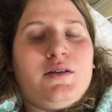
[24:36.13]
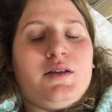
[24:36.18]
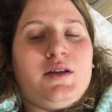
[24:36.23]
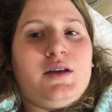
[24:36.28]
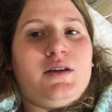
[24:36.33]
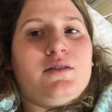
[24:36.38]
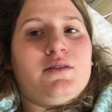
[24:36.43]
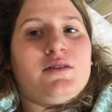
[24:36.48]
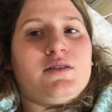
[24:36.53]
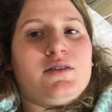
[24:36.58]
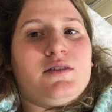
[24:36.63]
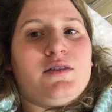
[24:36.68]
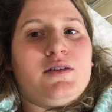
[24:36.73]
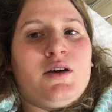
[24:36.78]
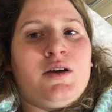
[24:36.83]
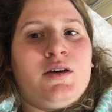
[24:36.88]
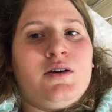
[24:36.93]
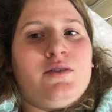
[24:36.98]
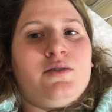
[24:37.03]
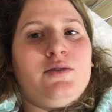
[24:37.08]
thanks
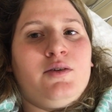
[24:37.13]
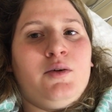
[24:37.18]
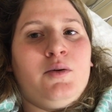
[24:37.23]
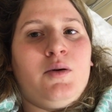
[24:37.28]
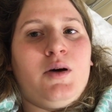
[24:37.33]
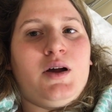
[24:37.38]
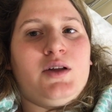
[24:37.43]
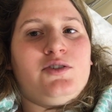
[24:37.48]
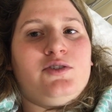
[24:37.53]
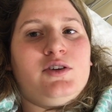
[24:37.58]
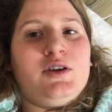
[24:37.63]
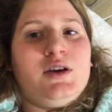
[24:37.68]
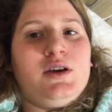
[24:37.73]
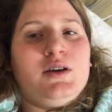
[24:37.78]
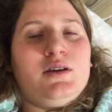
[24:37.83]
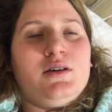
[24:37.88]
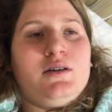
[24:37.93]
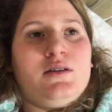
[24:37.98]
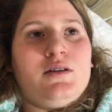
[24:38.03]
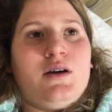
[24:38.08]
for
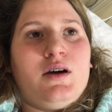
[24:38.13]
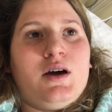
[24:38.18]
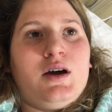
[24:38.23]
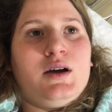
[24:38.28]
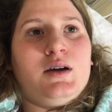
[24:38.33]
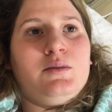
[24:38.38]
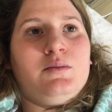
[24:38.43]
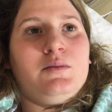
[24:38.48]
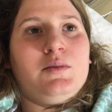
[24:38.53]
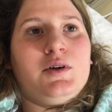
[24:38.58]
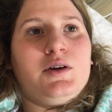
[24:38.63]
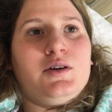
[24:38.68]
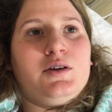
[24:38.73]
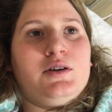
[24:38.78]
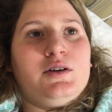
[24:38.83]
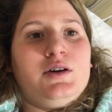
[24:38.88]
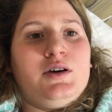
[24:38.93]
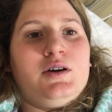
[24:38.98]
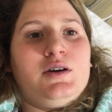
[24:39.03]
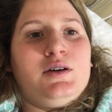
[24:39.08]
watching. I'm
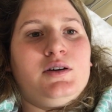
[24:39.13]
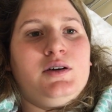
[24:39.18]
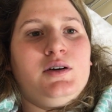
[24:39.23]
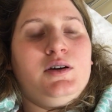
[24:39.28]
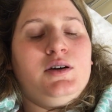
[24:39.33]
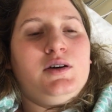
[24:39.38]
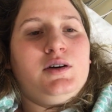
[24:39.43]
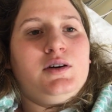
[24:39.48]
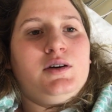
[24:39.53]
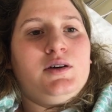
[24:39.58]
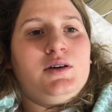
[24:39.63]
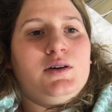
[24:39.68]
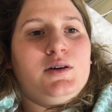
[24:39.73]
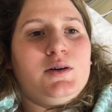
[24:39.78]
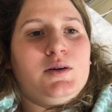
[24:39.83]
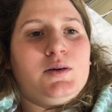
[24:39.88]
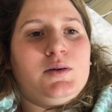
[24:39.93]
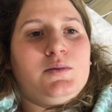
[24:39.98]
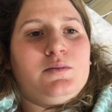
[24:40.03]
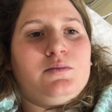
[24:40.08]
gonna
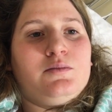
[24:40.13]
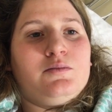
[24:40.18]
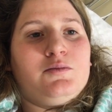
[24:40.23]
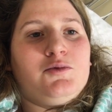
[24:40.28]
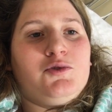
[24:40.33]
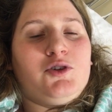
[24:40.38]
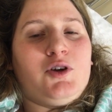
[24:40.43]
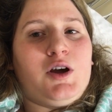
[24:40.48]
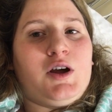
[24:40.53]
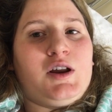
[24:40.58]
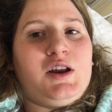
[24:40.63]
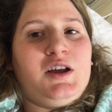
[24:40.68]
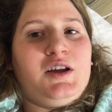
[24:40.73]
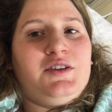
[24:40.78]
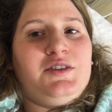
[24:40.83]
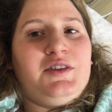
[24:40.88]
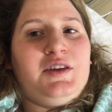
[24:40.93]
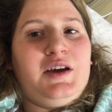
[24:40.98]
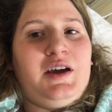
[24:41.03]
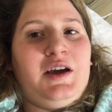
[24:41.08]
try to
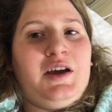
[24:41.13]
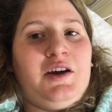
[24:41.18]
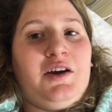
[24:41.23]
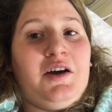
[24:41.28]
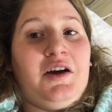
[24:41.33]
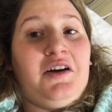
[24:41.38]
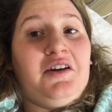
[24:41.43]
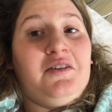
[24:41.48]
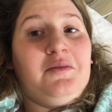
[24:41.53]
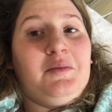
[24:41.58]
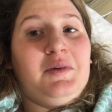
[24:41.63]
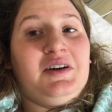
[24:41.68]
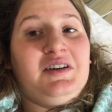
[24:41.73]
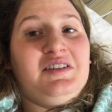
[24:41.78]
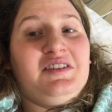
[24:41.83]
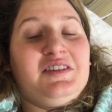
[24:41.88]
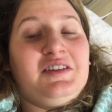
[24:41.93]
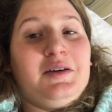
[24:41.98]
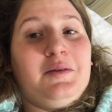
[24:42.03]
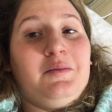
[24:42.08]
get the air out of my
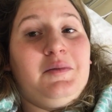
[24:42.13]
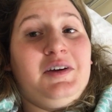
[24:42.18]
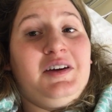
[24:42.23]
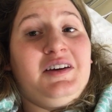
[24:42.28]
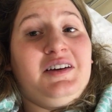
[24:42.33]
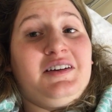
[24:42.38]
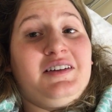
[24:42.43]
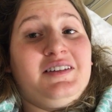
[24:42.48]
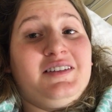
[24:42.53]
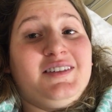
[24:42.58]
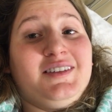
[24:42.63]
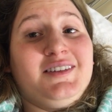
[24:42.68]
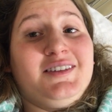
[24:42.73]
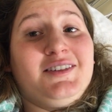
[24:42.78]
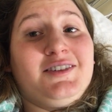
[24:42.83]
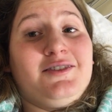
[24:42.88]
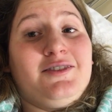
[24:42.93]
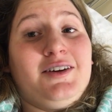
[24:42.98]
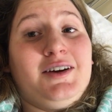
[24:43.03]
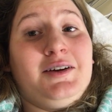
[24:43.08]
stomach because it's
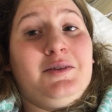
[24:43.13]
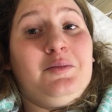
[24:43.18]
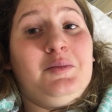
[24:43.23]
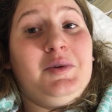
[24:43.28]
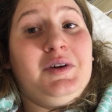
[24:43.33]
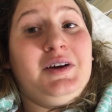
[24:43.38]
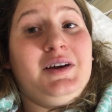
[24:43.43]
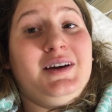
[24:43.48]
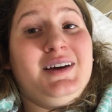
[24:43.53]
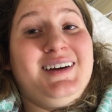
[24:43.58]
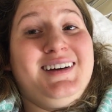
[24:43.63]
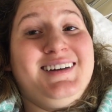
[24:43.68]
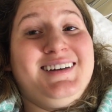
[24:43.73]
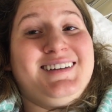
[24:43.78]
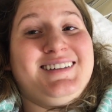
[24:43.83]
crapping.